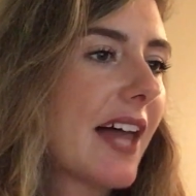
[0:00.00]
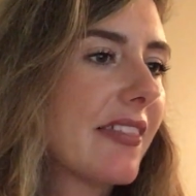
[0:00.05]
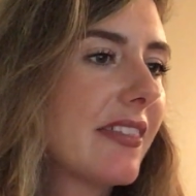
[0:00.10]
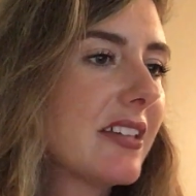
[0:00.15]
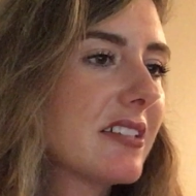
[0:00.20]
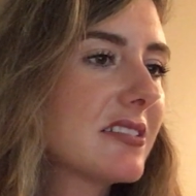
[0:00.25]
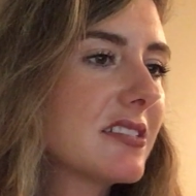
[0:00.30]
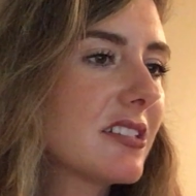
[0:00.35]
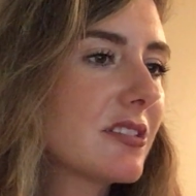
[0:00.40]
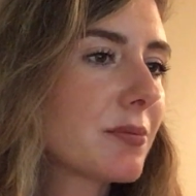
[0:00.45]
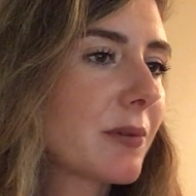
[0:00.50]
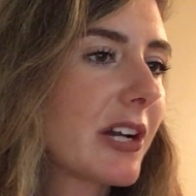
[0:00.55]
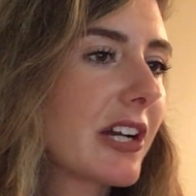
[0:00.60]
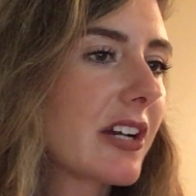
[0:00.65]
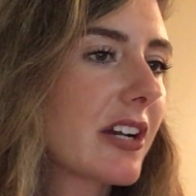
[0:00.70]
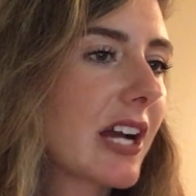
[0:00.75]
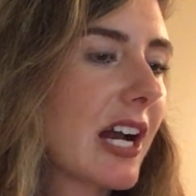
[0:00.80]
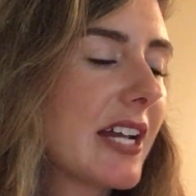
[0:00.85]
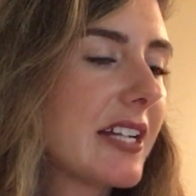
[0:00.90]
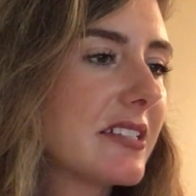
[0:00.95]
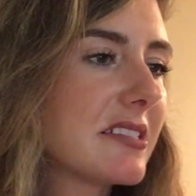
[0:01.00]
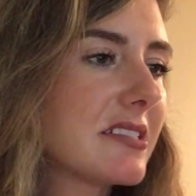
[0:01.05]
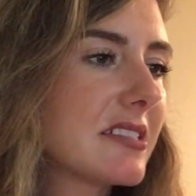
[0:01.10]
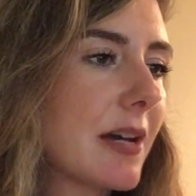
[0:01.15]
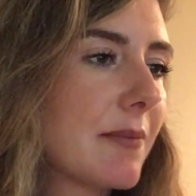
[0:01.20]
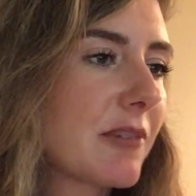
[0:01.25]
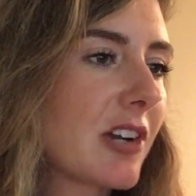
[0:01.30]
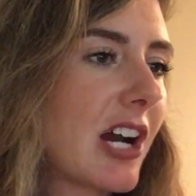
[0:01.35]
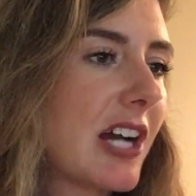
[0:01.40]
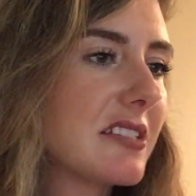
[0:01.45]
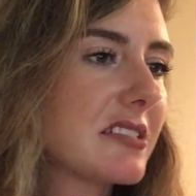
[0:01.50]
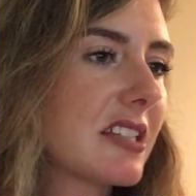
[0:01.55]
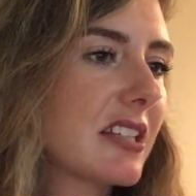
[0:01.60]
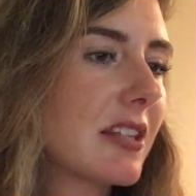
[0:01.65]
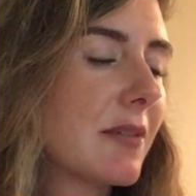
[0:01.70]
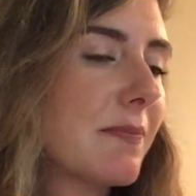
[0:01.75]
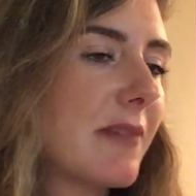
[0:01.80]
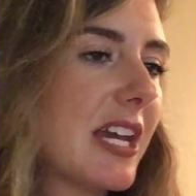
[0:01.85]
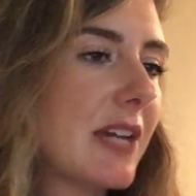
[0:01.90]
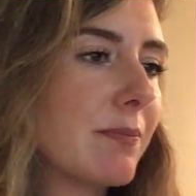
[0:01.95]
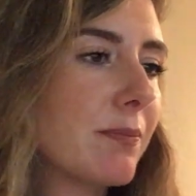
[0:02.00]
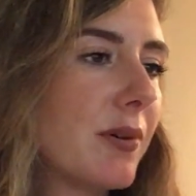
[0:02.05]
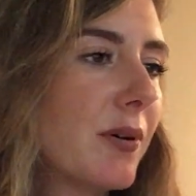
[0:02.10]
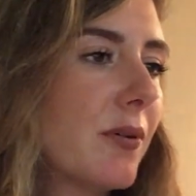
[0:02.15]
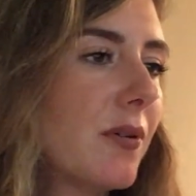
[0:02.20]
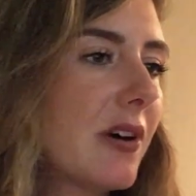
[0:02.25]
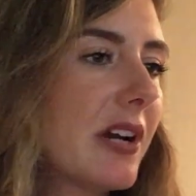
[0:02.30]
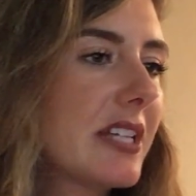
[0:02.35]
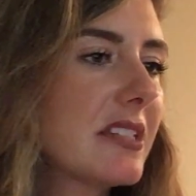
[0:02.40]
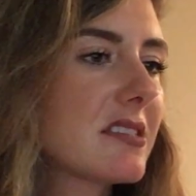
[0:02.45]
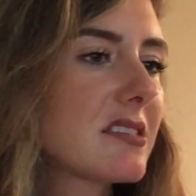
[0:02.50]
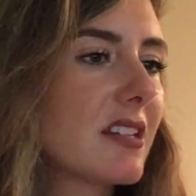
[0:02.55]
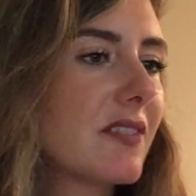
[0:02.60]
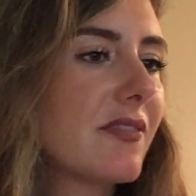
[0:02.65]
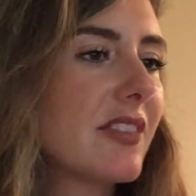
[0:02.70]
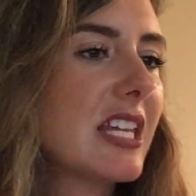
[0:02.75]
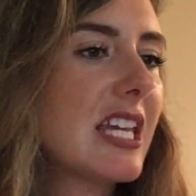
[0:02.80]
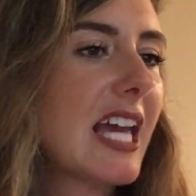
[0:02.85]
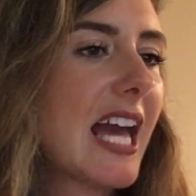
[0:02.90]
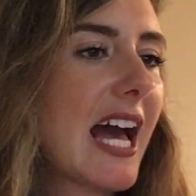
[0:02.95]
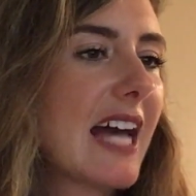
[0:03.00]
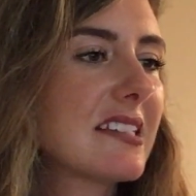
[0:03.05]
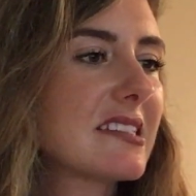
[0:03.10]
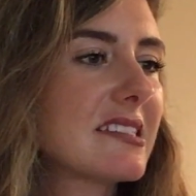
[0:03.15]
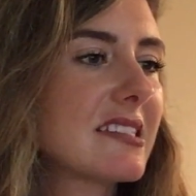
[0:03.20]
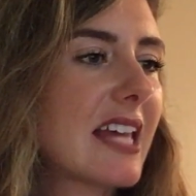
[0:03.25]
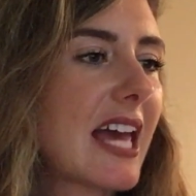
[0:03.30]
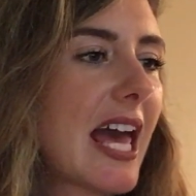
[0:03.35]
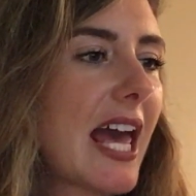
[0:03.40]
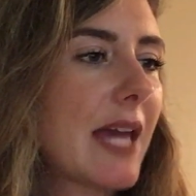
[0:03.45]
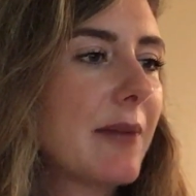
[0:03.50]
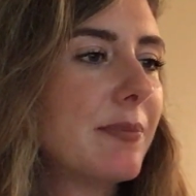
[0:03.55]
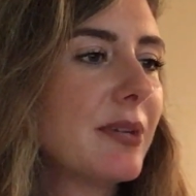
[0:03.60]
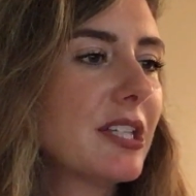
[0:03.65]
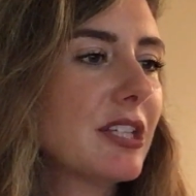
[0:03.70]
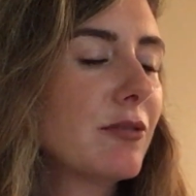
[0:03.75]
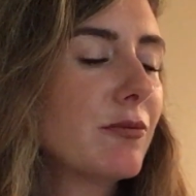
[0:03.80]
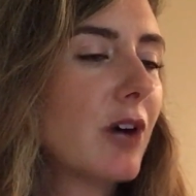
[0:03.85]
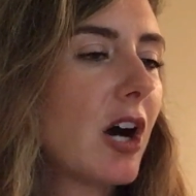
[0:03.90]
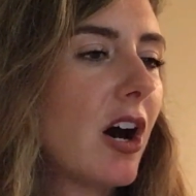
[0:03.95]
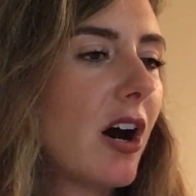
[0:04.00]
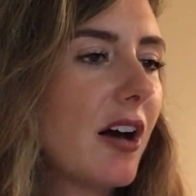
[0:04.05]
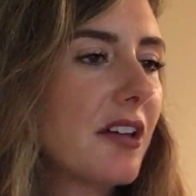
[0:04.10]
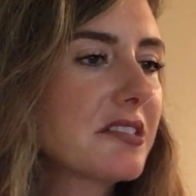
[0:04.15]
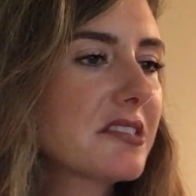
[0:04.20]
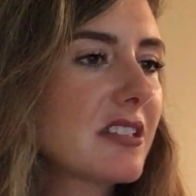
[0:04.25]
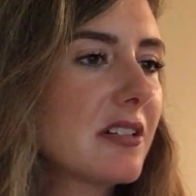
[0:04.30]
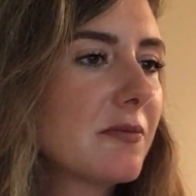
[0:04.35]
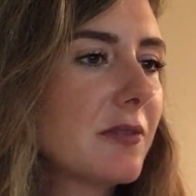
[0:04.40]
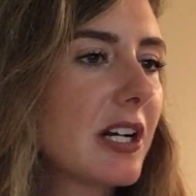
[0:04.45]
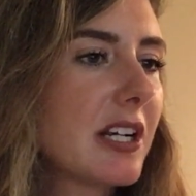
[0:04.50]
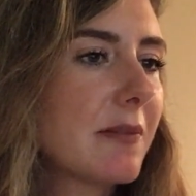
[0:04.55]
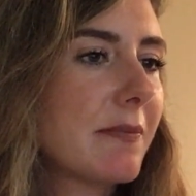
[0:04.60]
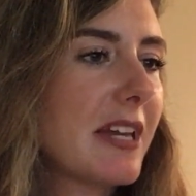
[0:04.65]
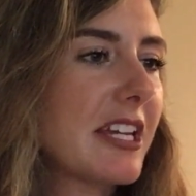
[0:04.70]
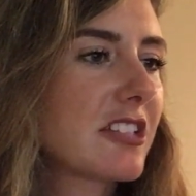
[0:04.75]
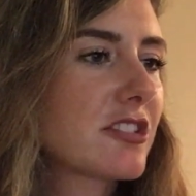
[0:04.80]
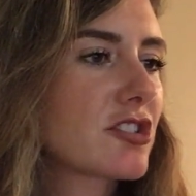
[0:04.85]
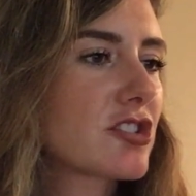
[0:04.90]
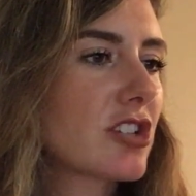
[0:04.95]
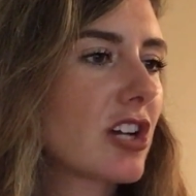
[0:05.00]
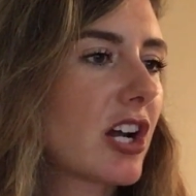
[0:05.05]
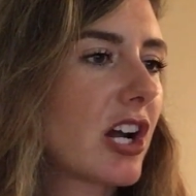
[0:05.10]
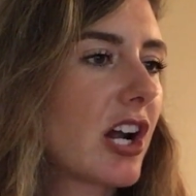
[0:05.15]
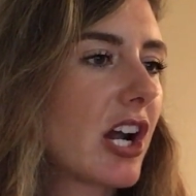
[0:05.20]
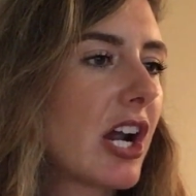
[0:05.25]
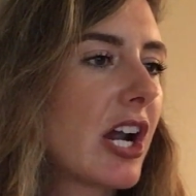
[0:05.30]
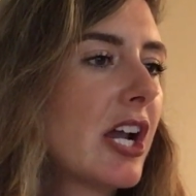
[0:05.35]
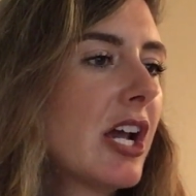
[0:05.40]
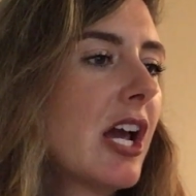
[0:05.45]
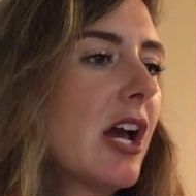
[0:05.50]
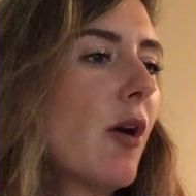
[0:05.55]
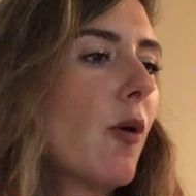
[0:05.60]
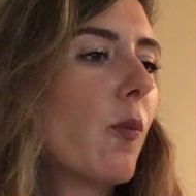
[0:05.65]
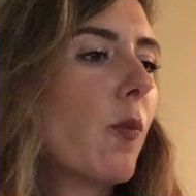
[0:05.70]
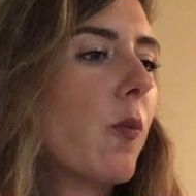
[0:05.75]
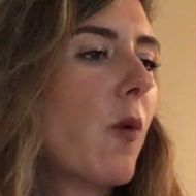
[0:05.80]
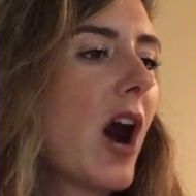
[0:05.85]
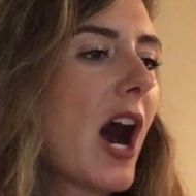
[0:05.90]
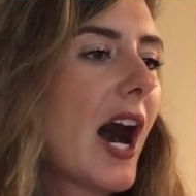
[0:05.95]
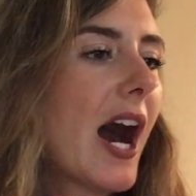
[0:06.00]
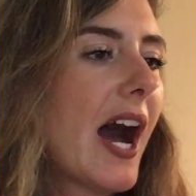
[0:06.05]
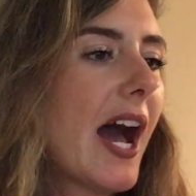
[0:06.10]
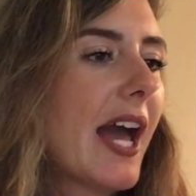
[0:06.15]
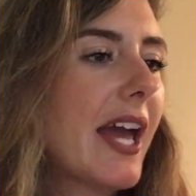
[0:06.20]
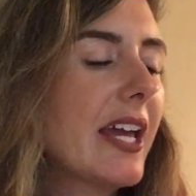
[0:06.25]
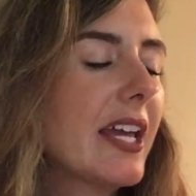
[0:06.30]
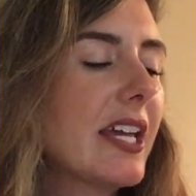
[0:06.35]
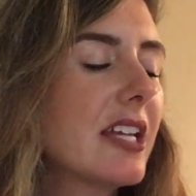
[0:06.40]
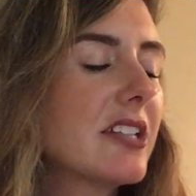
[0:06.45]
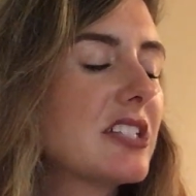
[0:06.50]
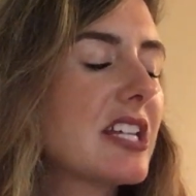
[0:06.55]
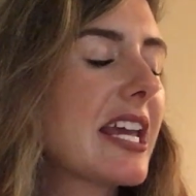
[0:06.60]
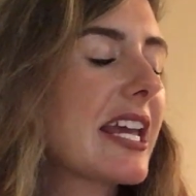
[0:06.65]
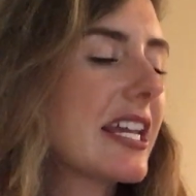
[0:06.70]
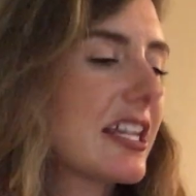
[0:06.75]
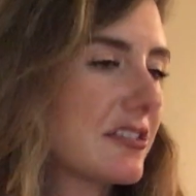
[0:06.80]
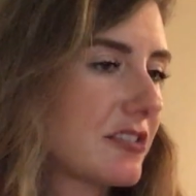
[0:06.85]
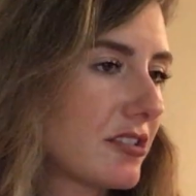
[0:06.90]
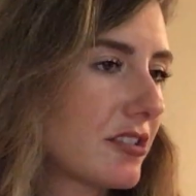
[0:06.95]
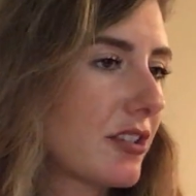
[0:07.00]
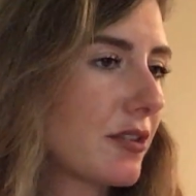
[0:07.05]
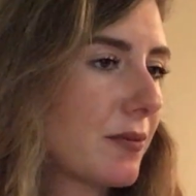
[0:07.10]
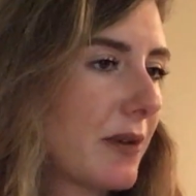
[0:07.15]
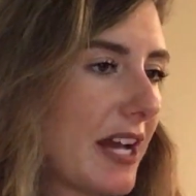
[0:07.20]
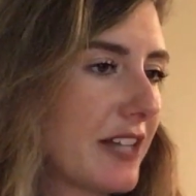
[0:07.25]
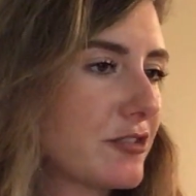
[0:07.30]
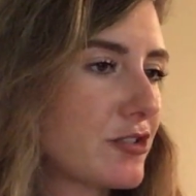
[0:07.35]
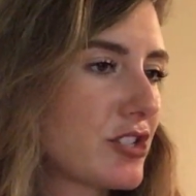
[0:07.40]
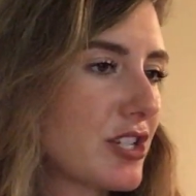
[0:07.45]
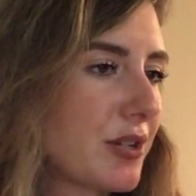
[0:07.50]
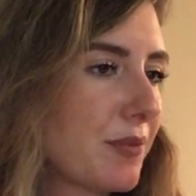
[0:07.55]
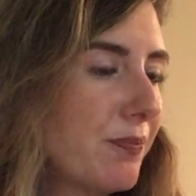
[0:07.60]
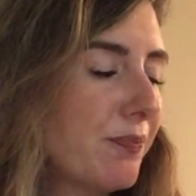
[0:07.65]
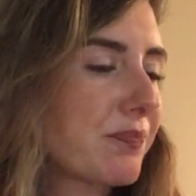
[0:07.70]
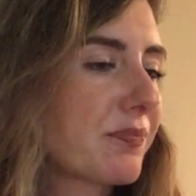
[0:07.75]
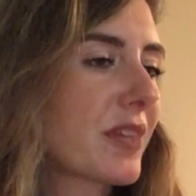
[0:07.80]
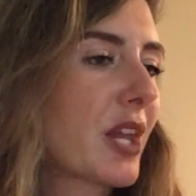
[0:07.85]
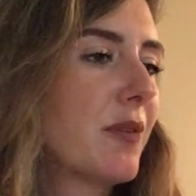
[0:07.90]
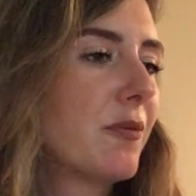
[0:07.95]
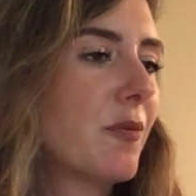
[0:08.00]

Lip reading: This is where you're kind of summarizing the main points of the essay, but you also want to make sure to answer the question,